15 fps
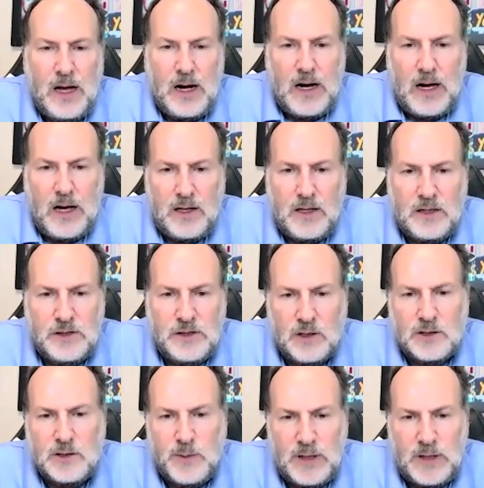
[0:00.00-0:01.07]
uh, is
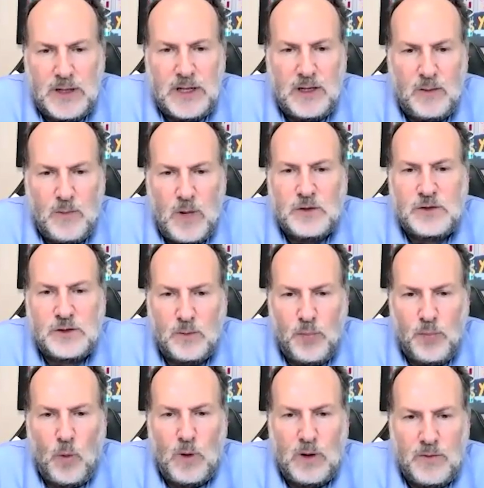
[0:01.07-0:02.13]
ultimately the most
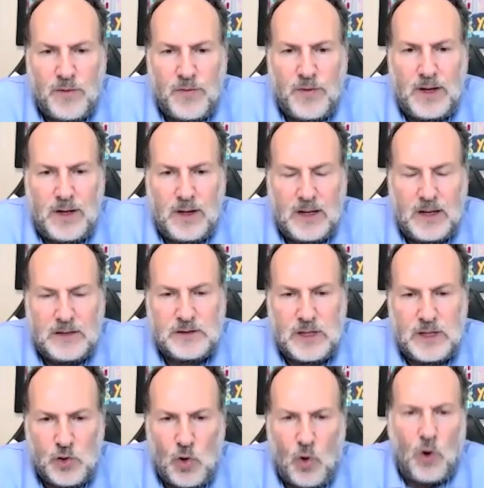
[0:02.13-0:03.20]
important thing. It's
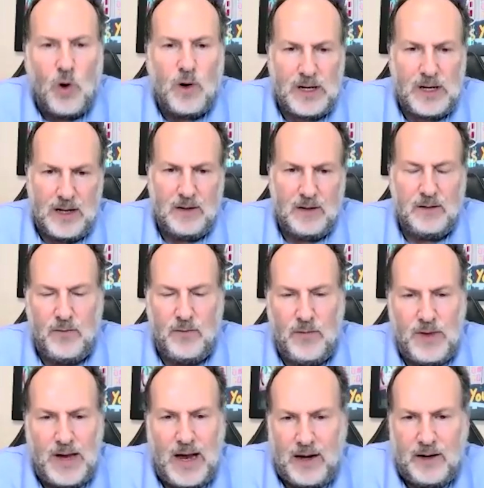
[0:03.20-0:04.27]
the target
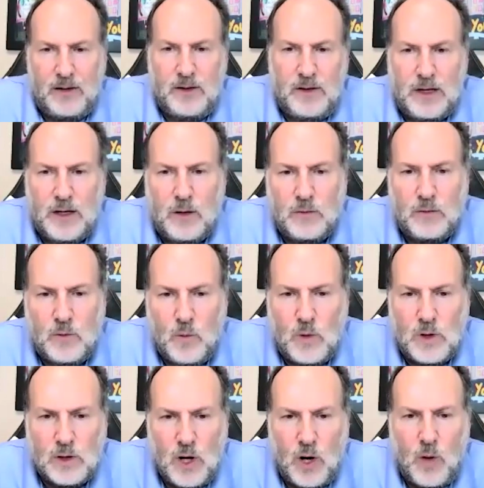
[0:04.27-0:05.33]
that, you know,
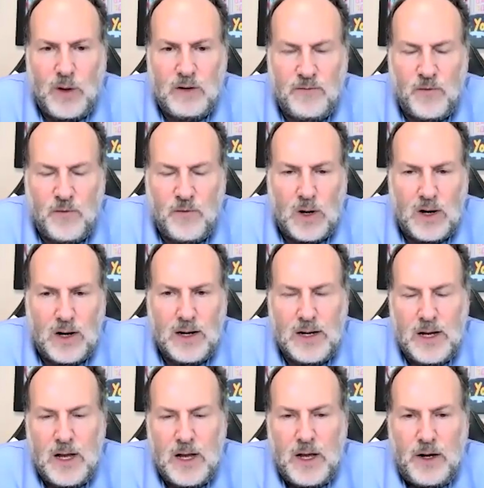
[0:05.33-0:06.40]
we're going for,
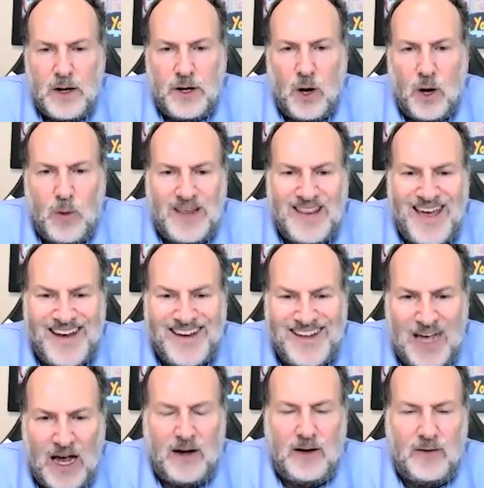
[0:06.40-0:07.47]
knowing that
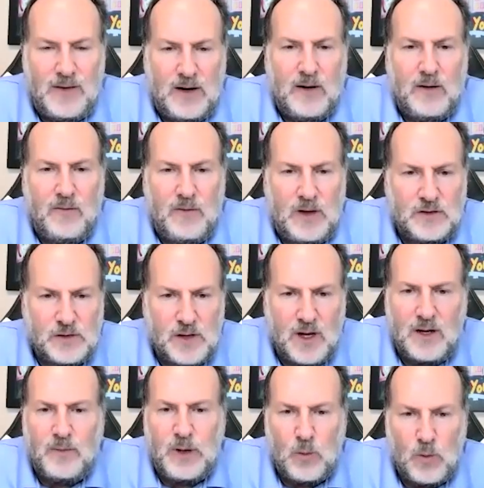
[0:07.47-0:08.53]
getting there is
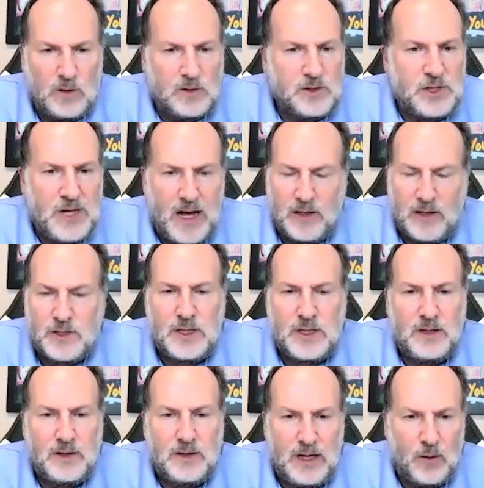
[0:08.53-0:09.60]
going to be real
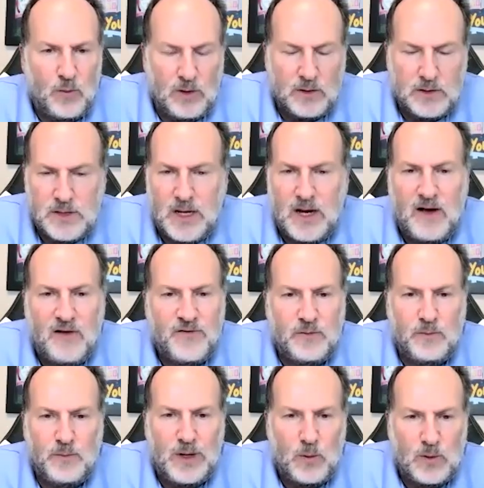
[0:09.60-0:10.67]
challenging and real tough,
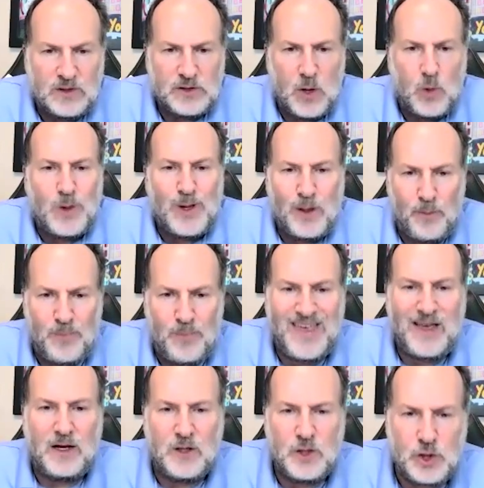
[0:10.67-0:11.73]
but we're so
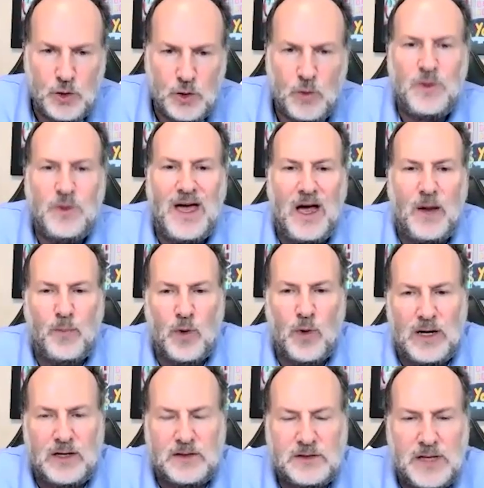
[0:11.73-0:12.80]
committed to that
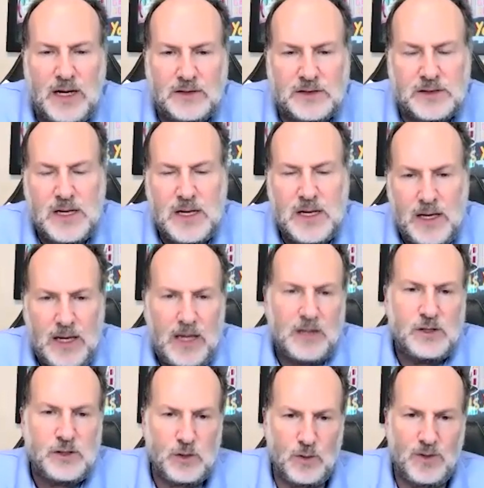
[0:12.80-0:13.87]
process
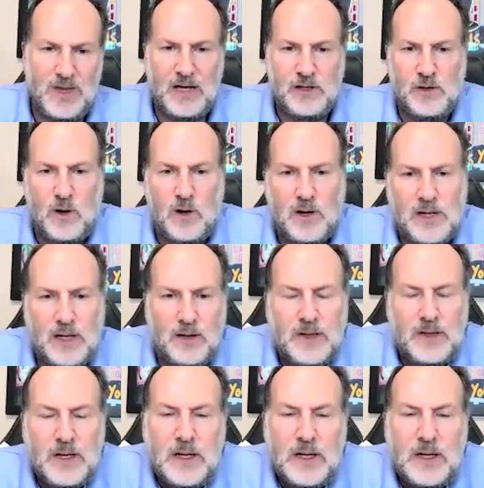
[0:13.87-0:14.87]
and to that target